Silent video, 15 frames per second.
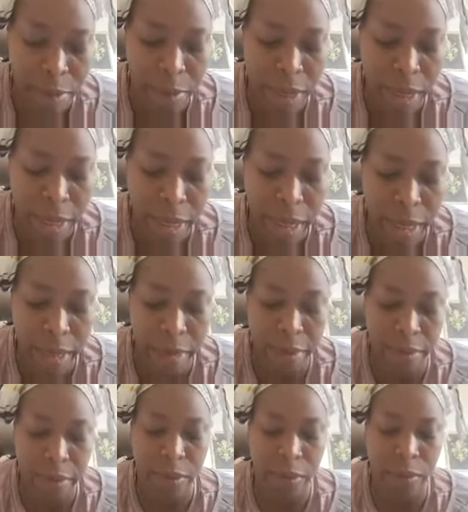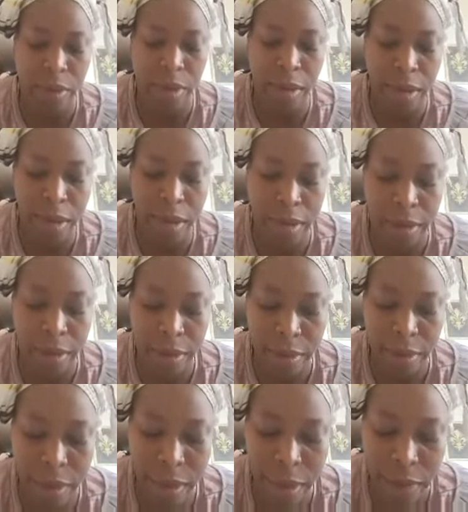Make haste, O God,
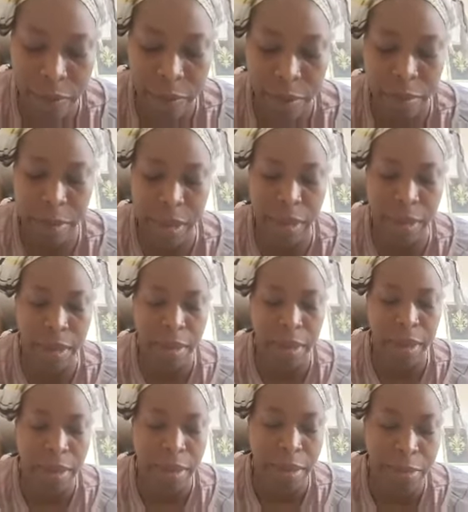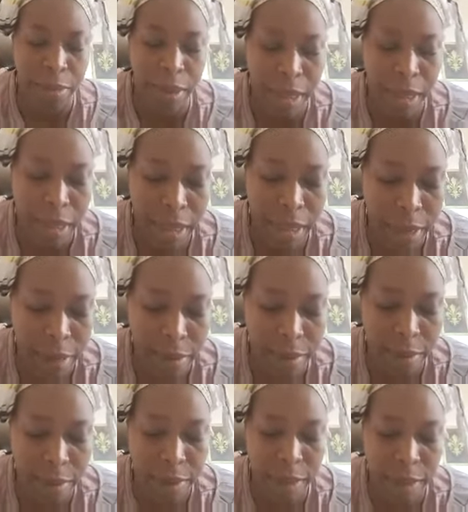to deliver me. Make
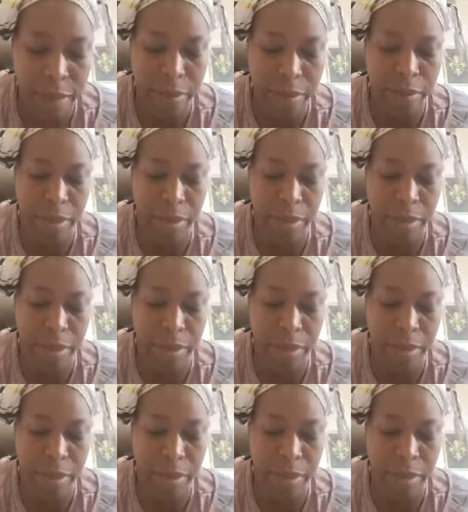haste to help